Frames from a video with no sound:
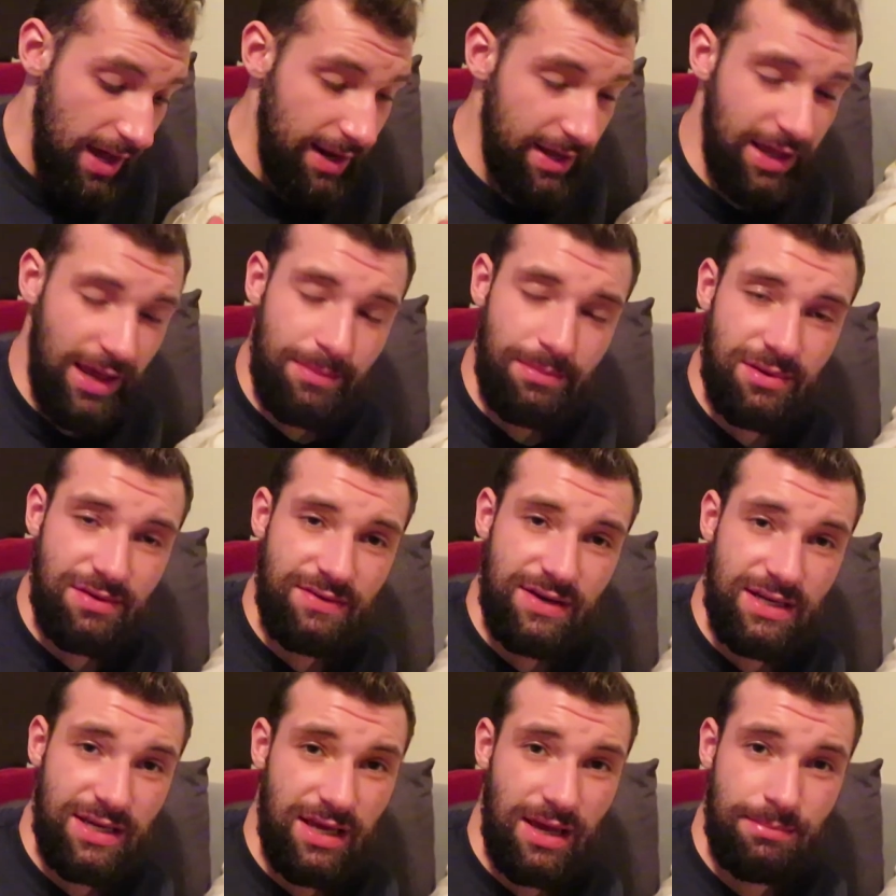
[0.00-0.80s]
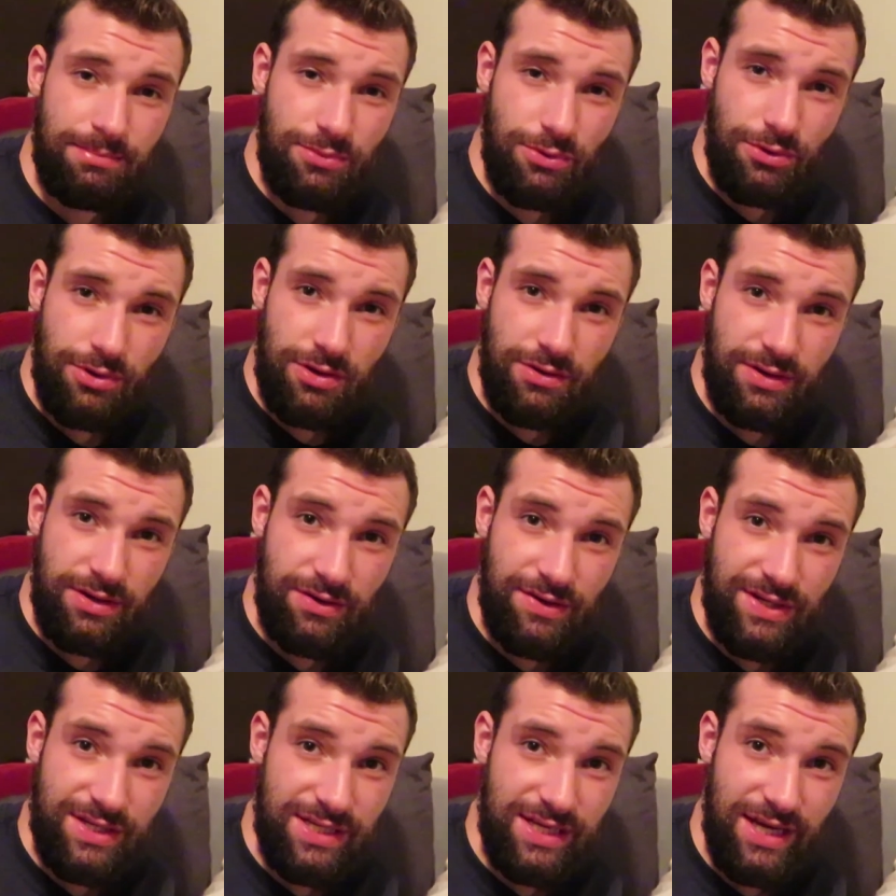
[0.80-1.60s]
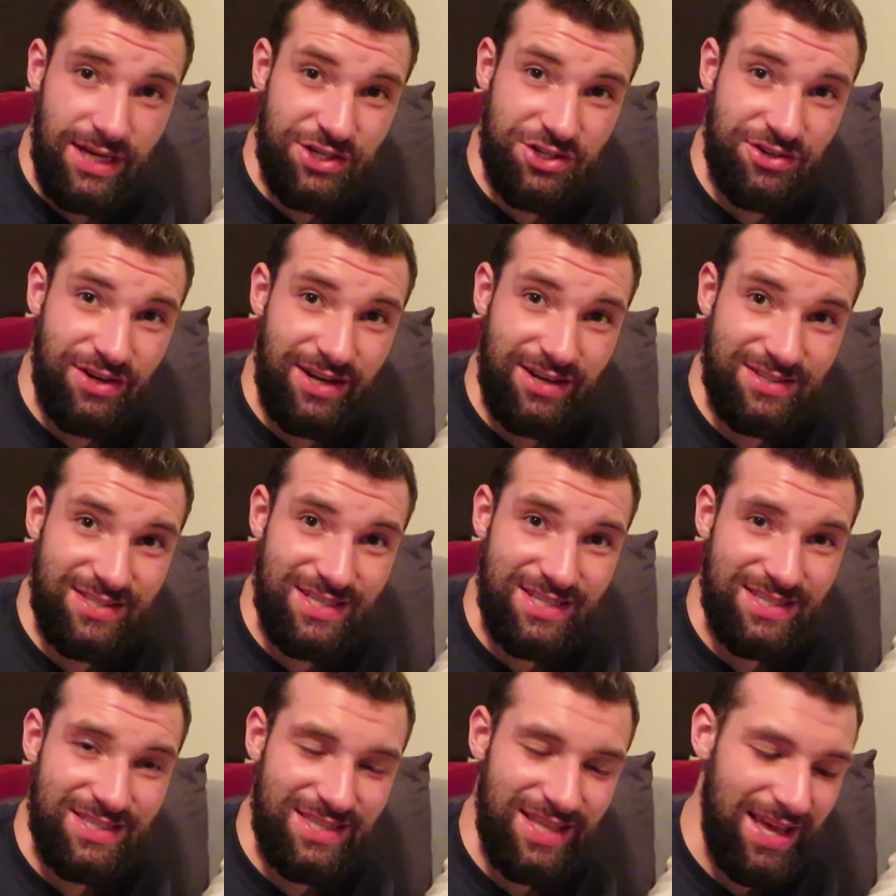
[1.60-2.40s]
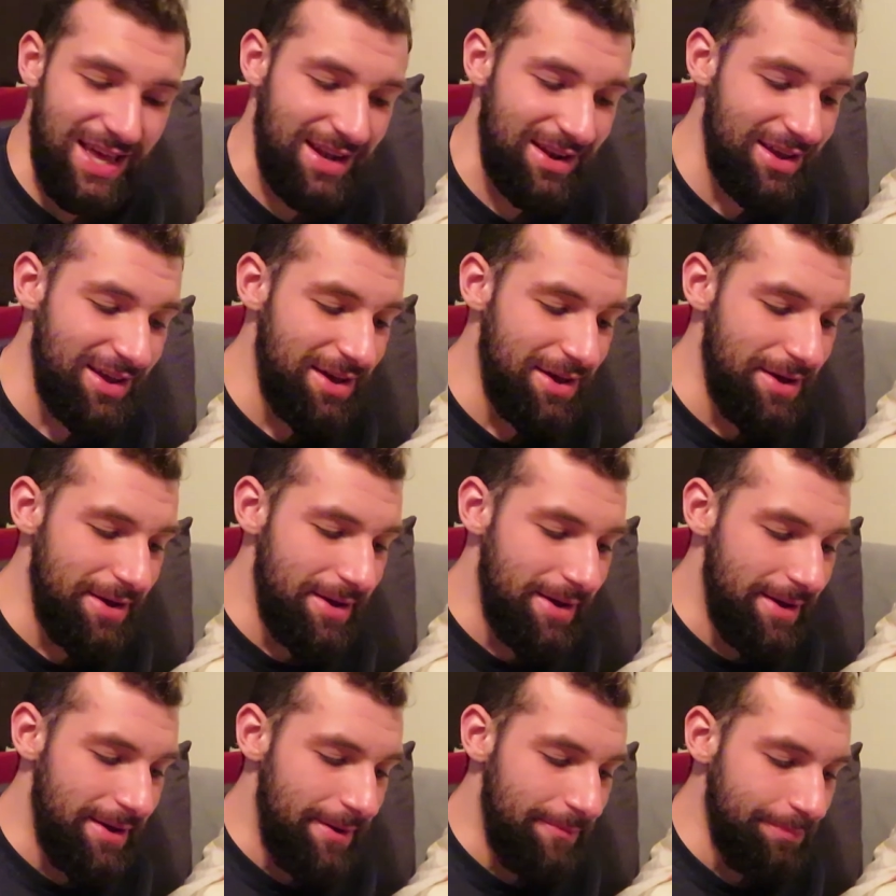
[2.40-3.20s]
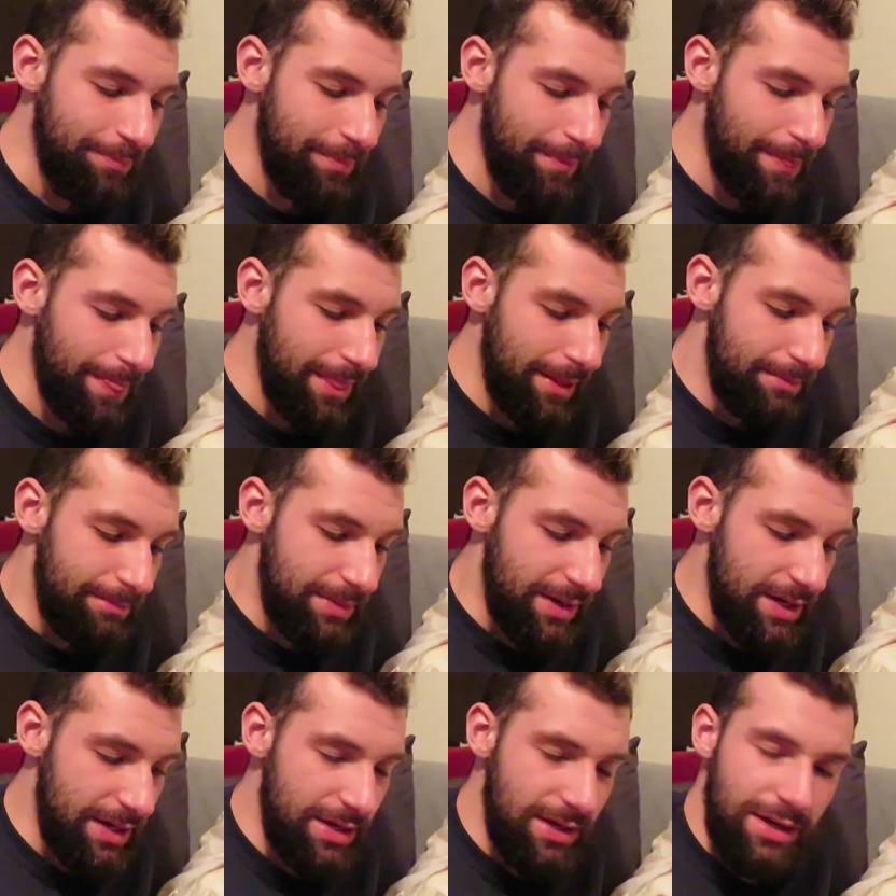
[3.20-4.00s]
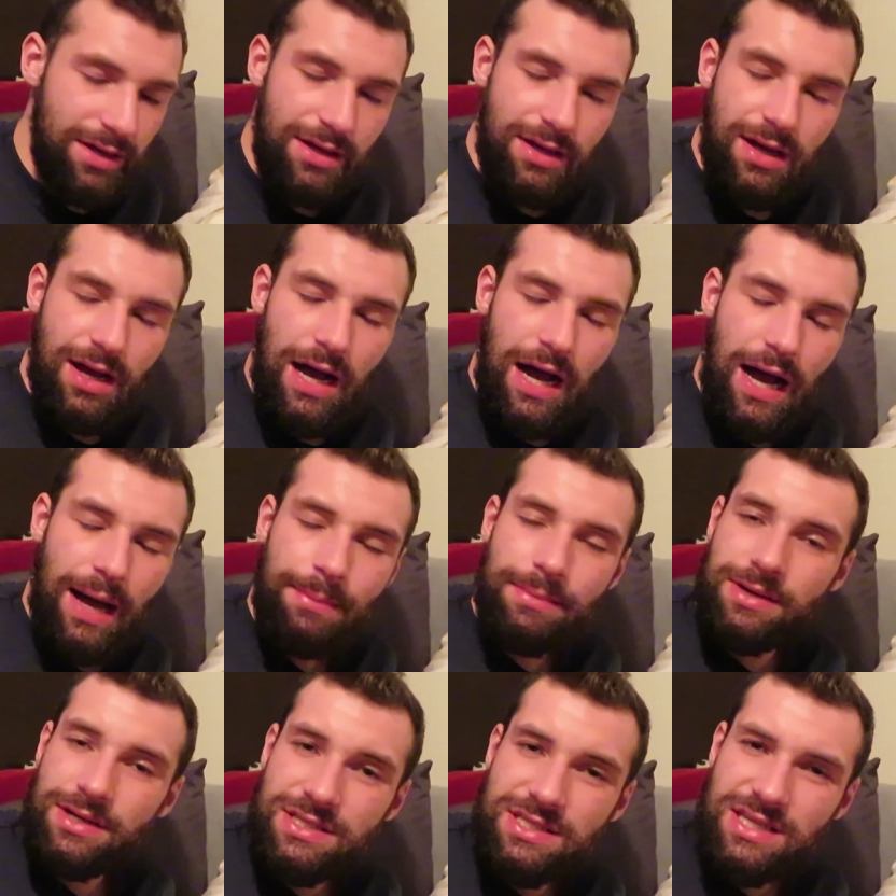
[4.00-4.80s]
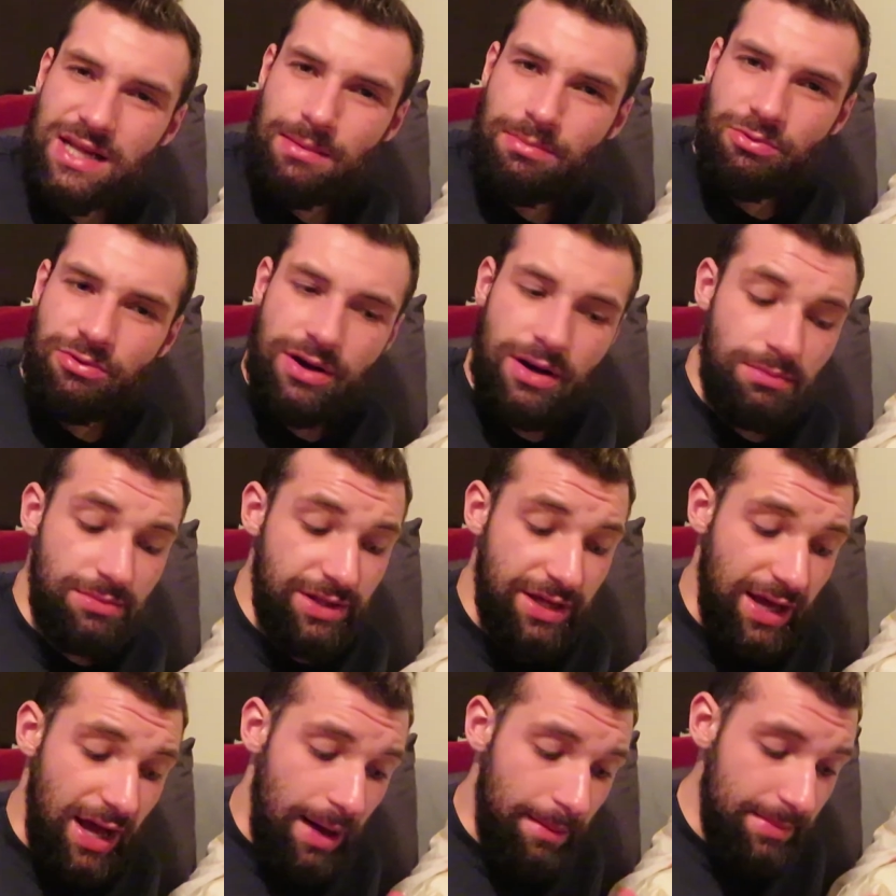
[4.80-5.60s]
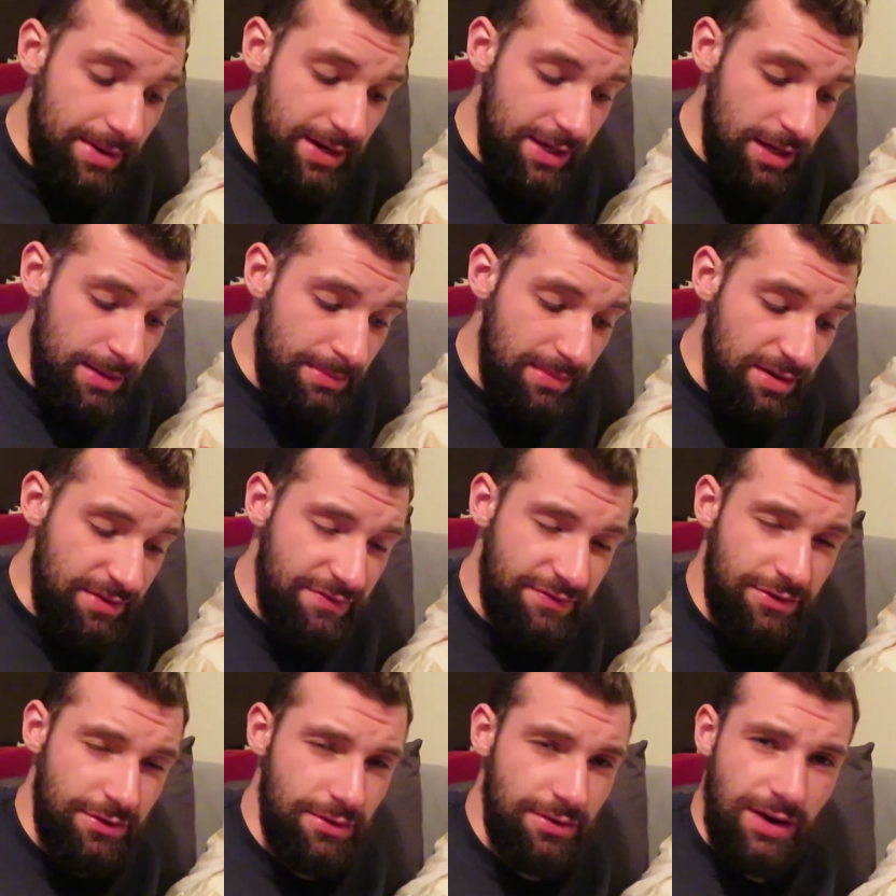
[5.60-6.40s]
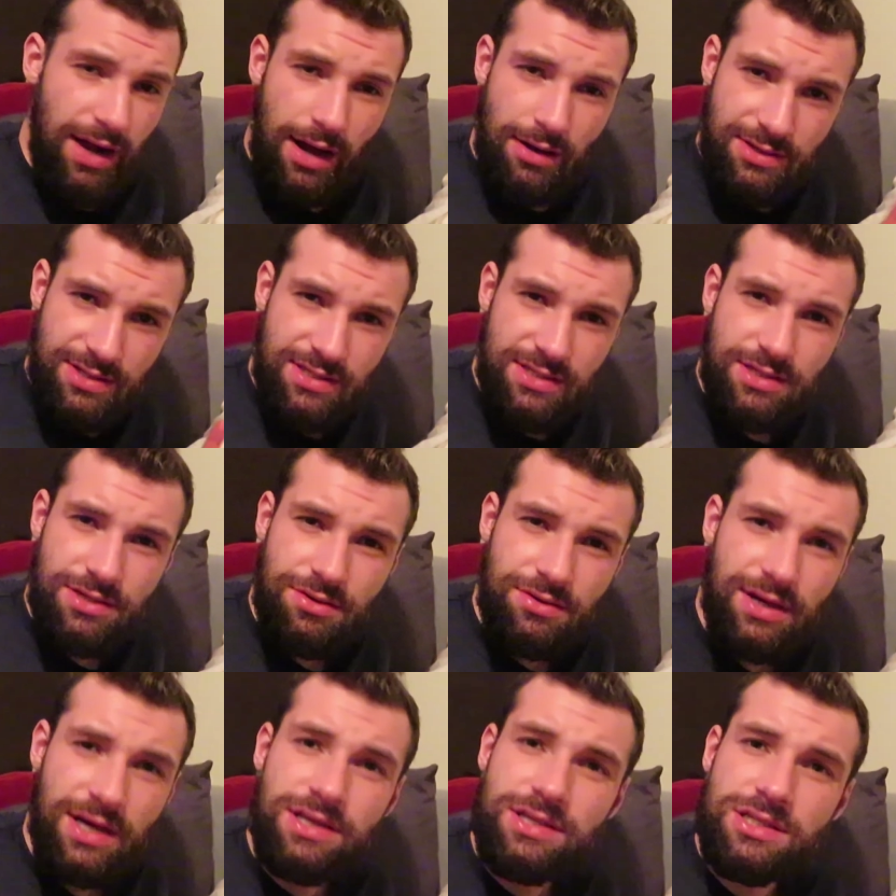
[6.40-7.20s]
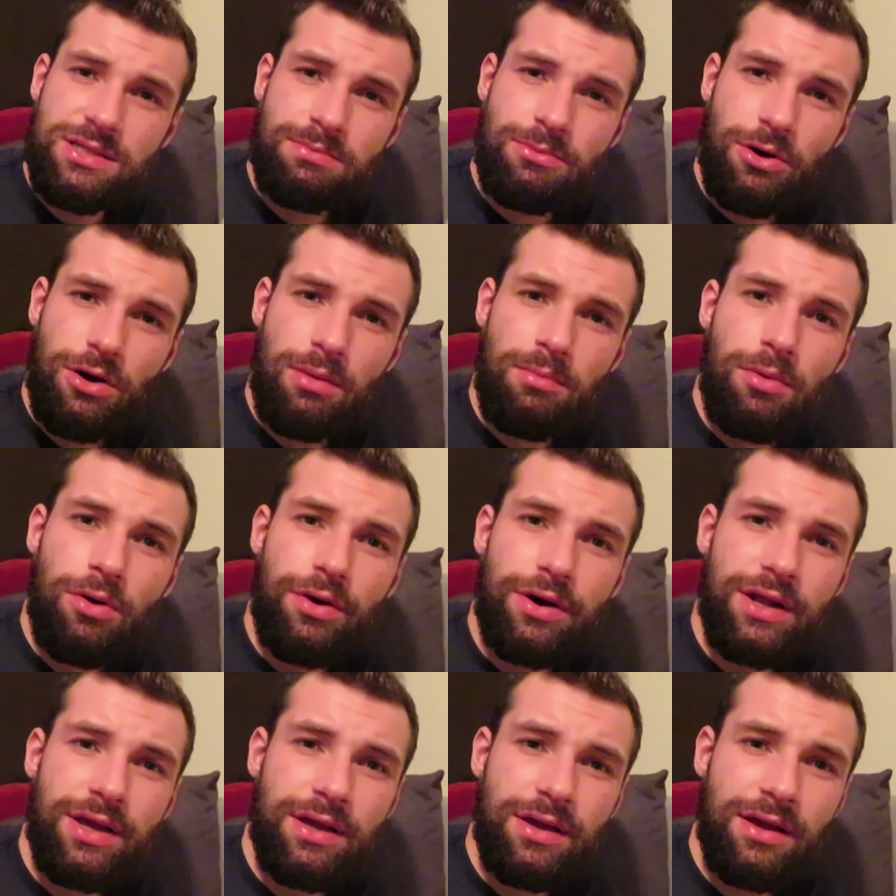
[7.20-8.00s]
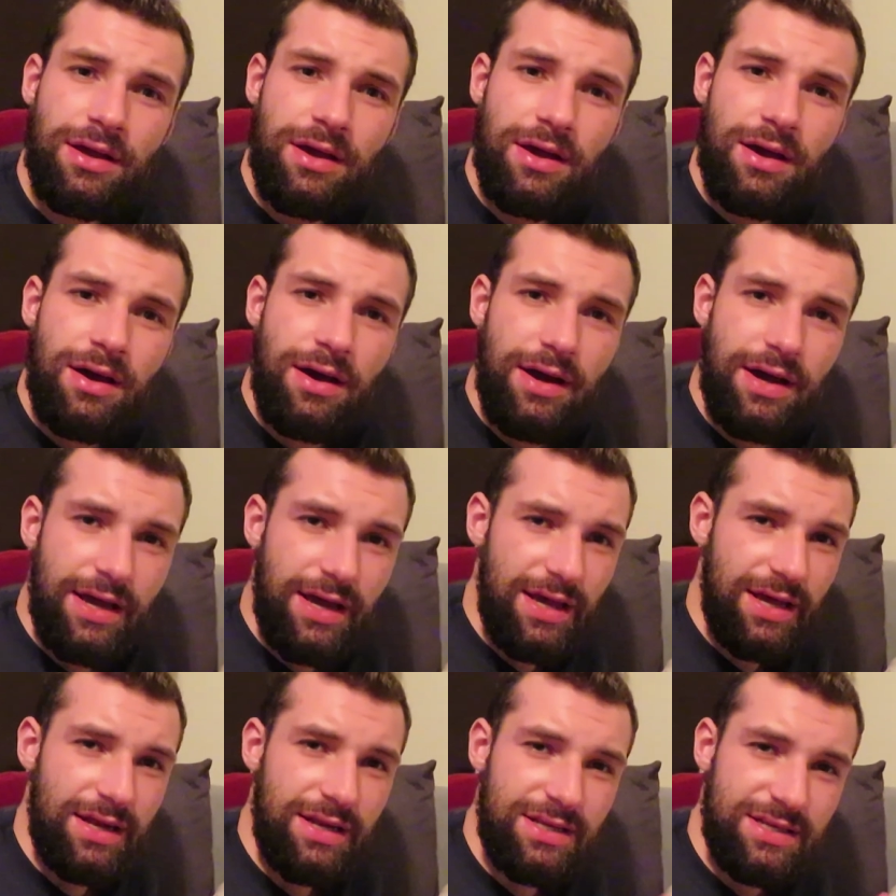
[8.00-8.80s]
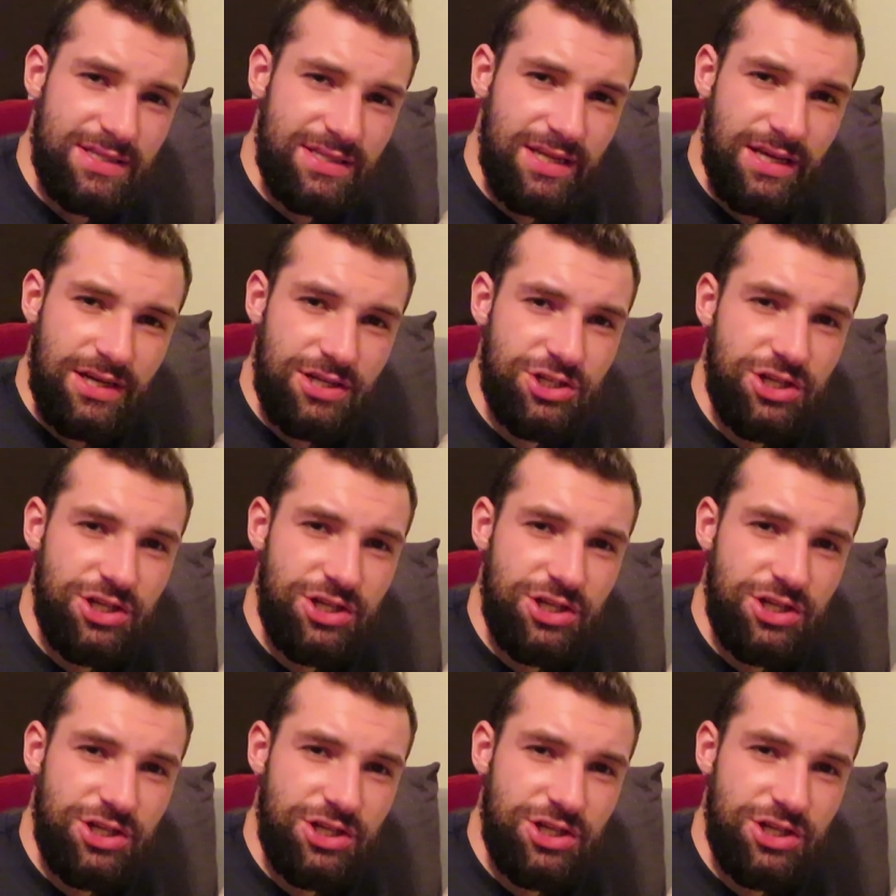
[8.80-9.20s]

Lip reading: can't believe I kept ordering green tea extract since then. But I'm gonna stop rambling. I'm gonna eat my food. I'll see you guys tomorrow morning, and stay